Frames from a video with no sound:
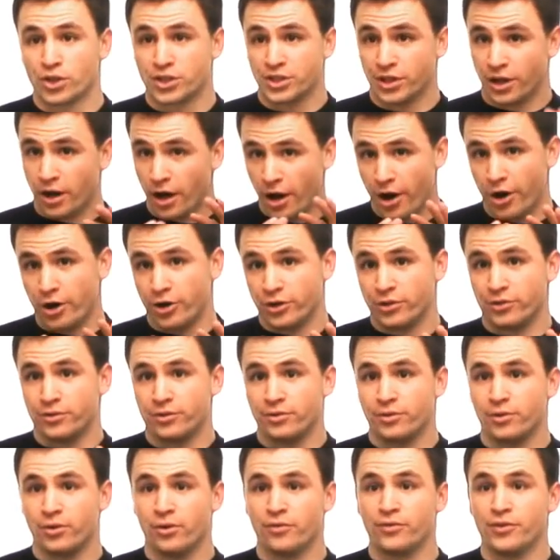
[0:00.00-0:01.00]
Of the heart
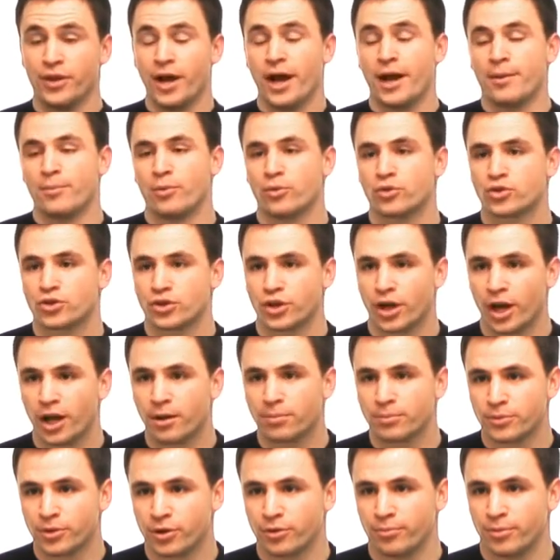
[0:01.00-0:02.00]
of the iMotion
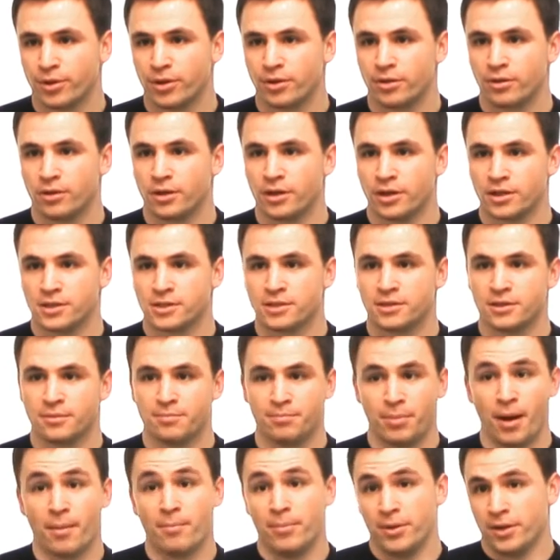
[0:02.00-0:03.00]
help terminal is
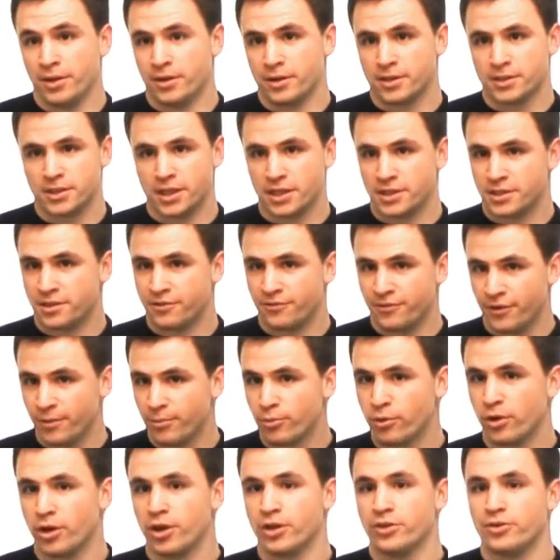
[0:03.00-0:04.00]
the public as the
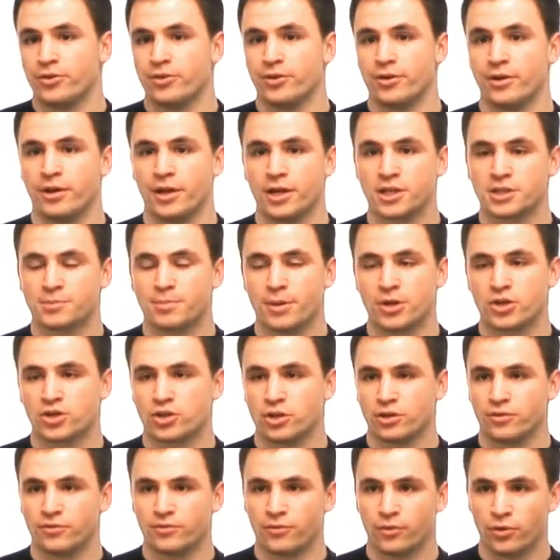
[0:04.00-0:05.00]
defibrillator,
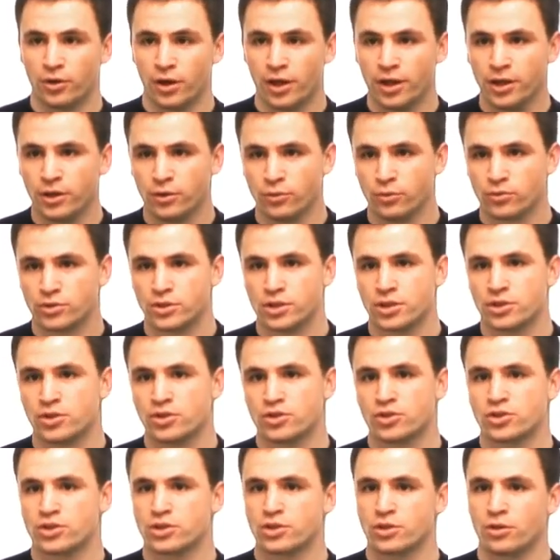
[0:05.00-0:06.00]
especially for lay
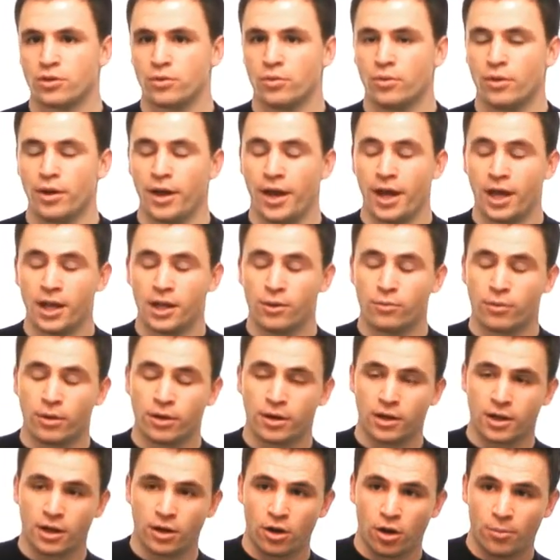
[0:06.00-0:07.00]
usage, so
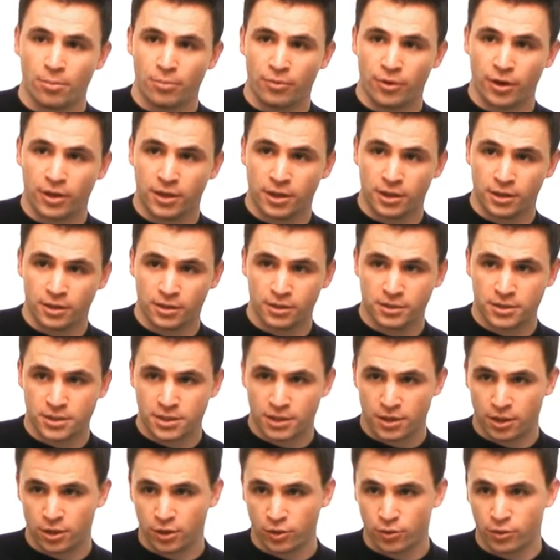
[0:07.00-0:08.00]
anyone can operate it
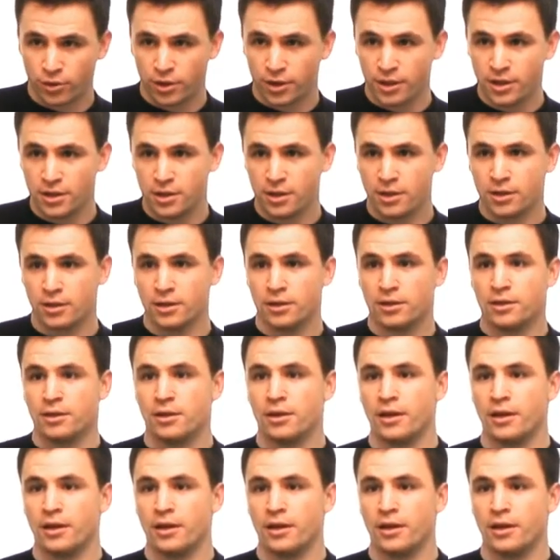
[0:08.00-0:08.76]
securely